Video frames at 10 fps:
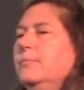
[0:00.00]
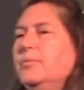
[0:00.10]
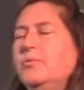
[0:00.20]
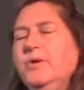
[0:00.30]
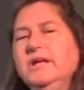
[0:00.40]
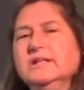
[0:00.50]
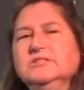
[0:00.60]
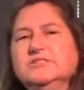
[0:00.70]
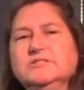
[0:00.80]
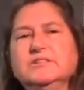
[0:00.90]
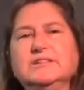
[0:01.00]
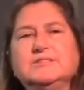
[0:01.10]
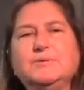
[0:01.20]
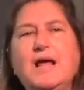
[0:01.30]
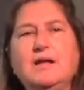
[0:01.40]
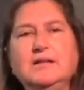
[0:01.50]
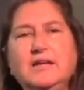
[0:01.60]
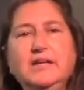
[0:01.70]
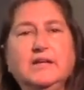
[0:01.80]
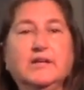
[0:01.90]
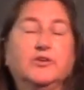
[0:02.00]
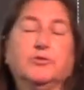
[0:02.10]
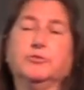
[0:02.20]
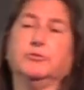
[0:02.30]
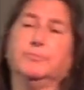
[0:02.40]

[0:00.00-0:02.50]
But we can do this without needing a guru,